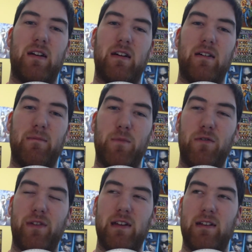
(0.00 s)

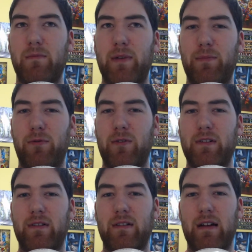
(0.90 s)
movie.
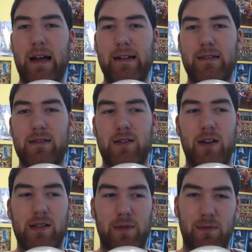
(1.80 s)
I saw
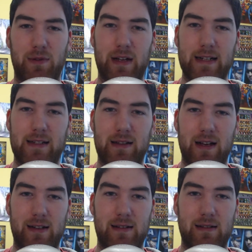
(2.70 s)
some complaints
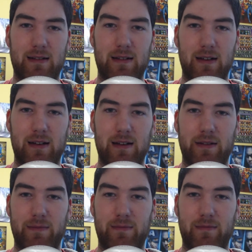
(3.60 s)
that
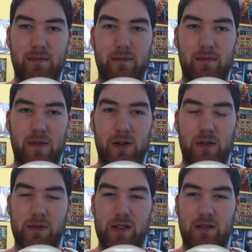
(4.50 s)
it
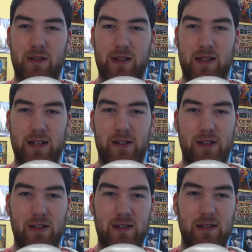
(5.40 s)
was the
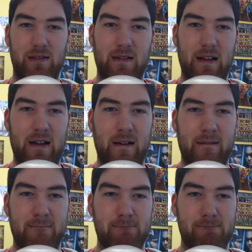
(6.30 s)
CG
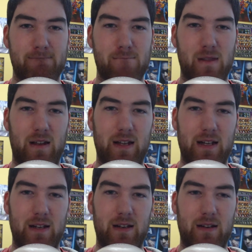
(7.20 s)

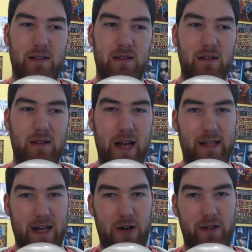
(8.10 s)
in that
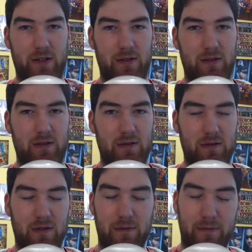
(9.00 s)
character,
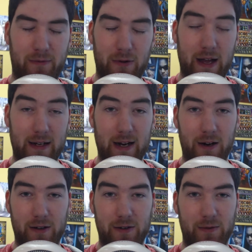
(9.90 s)
or for that
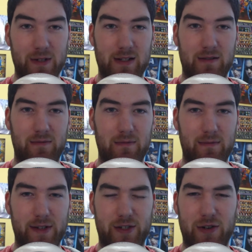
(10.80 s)
character, was
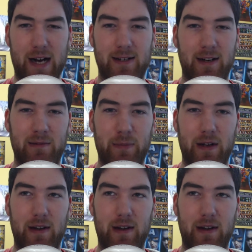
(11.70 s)
distracting. But